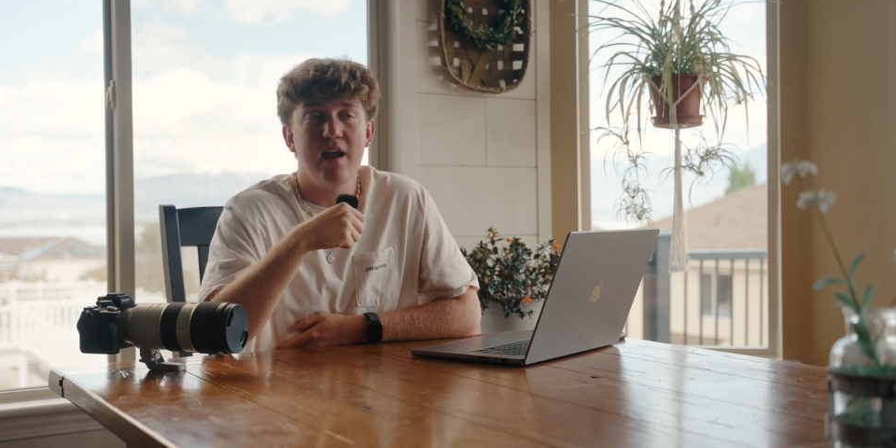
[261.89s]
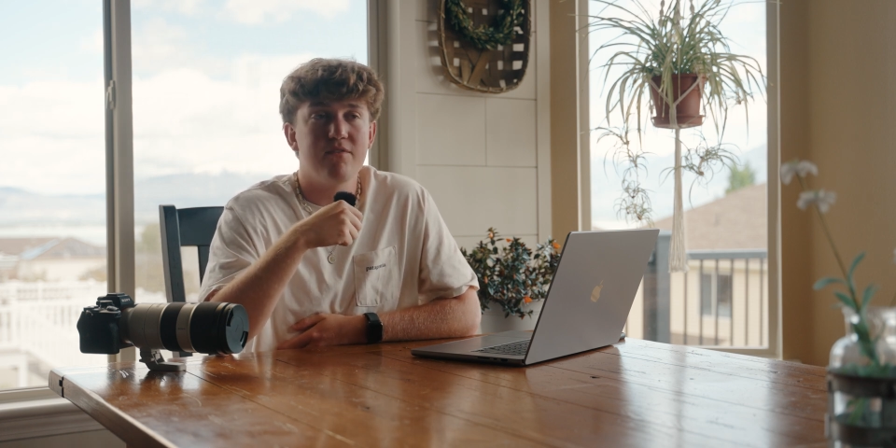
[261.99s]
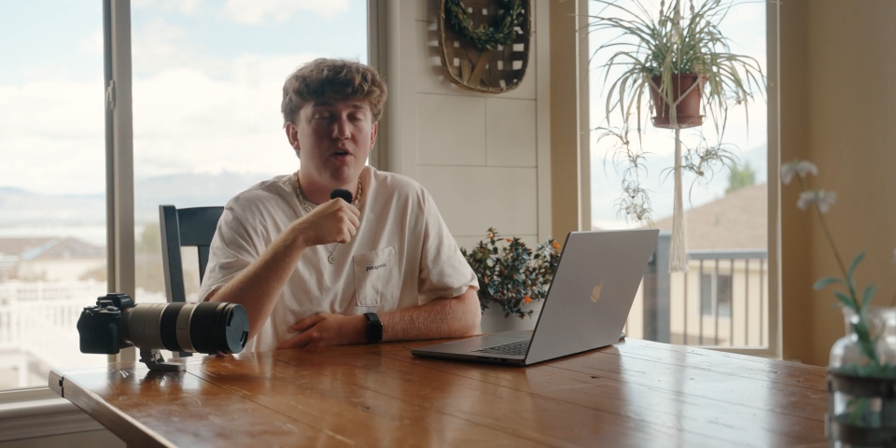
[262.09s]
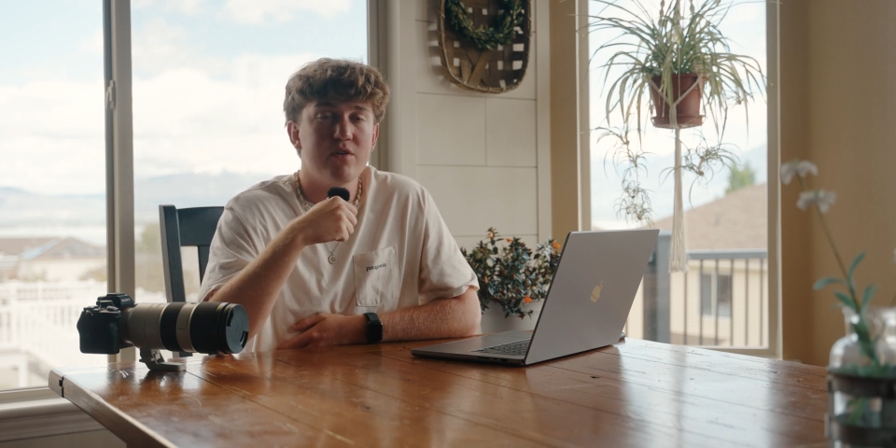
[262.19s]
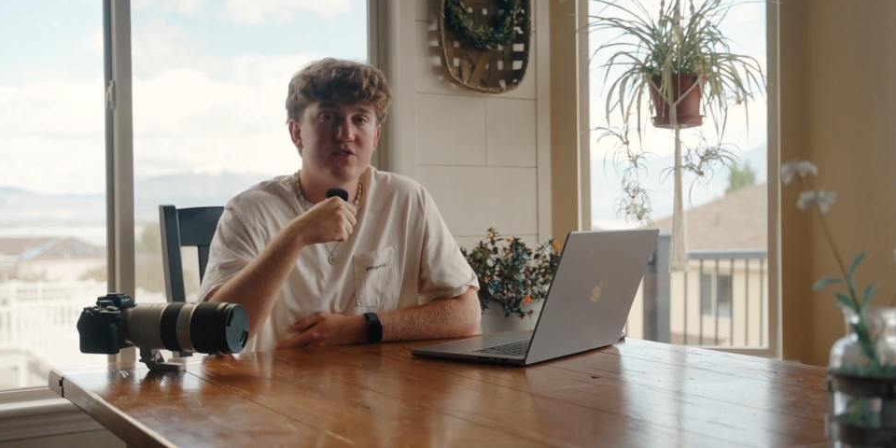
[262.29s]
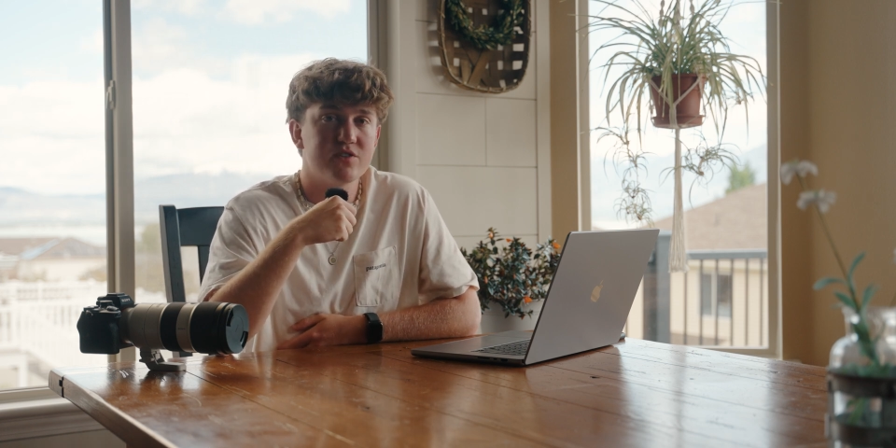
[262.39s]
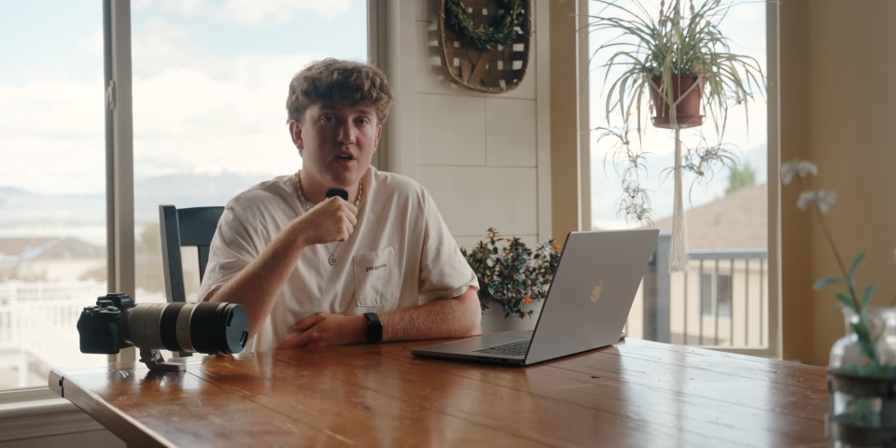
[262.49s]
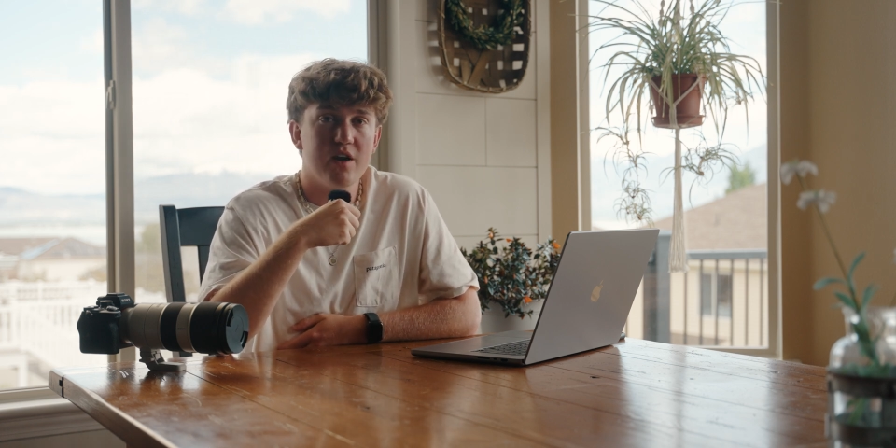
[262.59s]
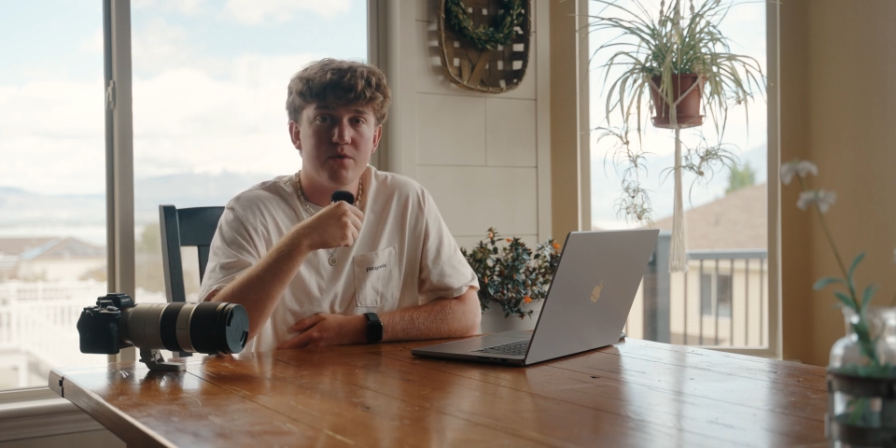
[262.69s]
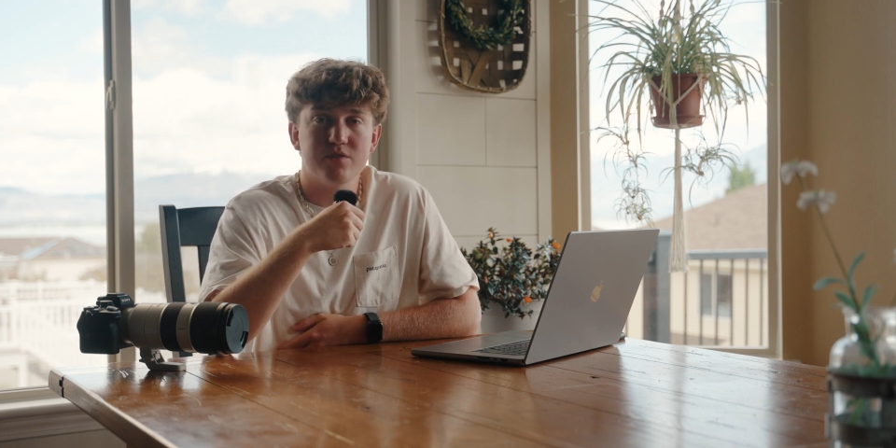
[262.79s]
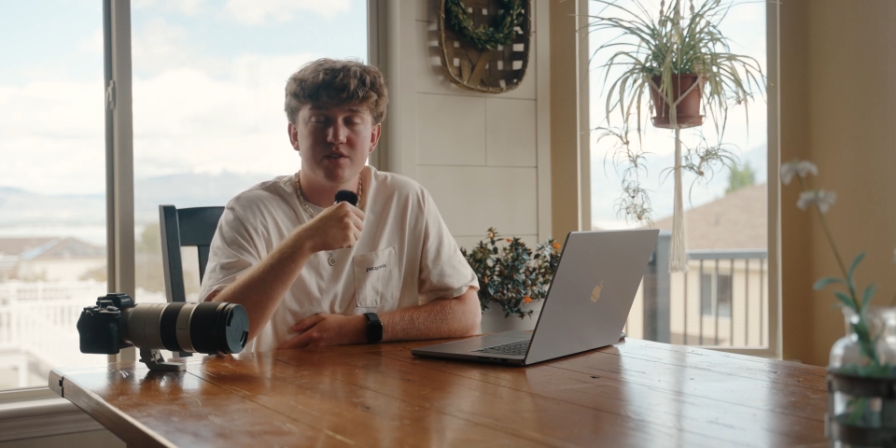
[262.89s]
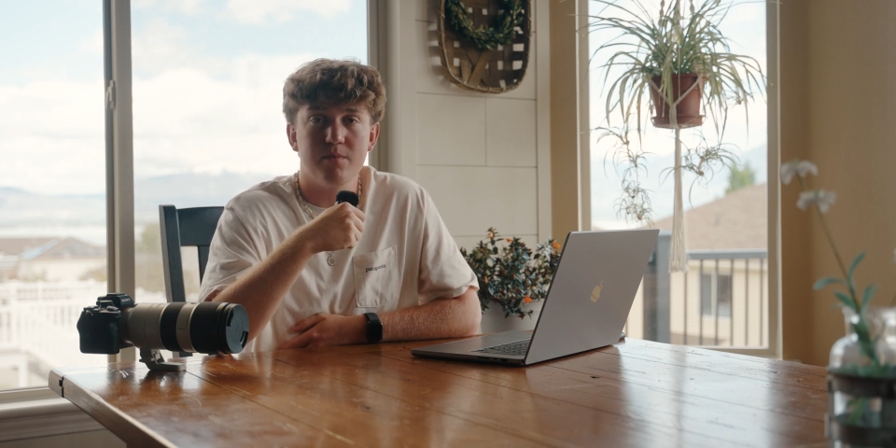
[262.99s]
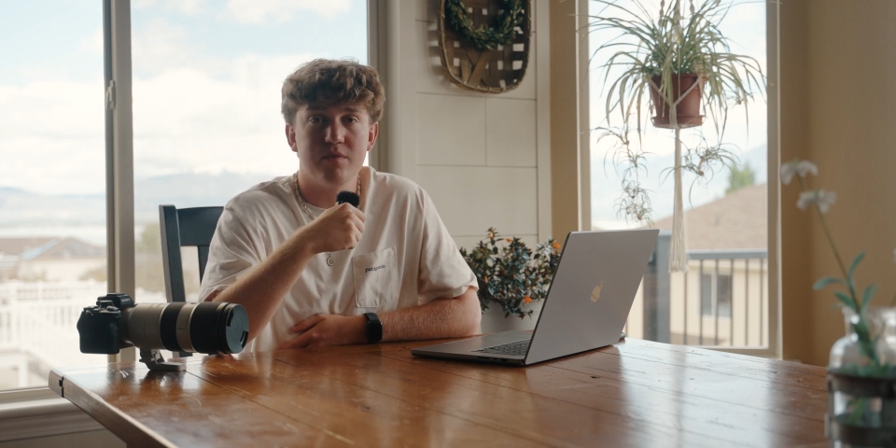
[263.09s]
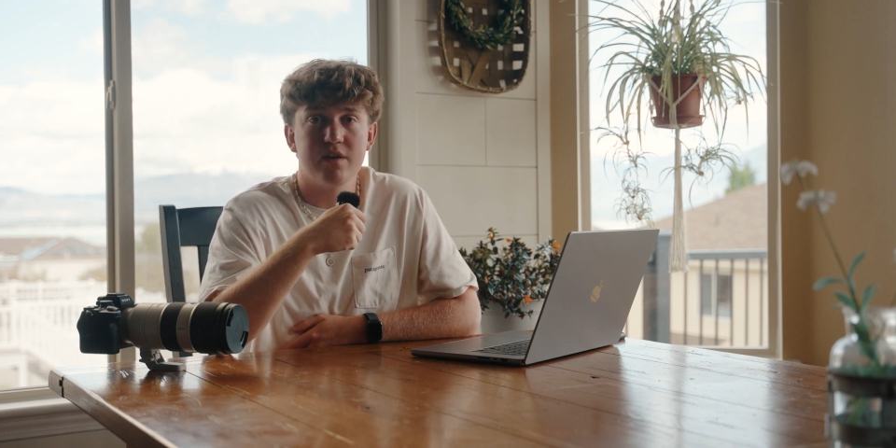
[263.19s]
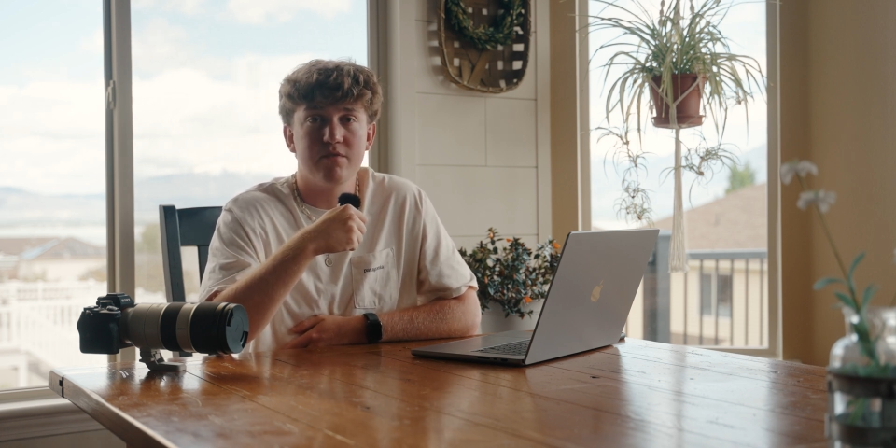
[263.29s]
and I've always just thought it was
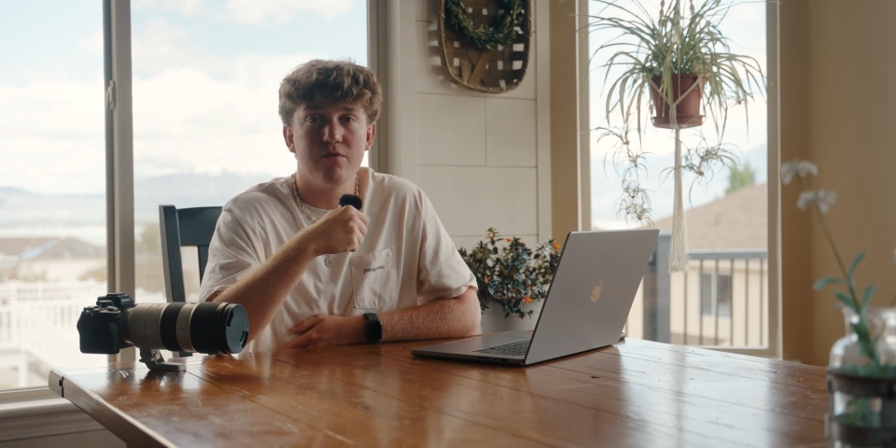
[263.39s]
something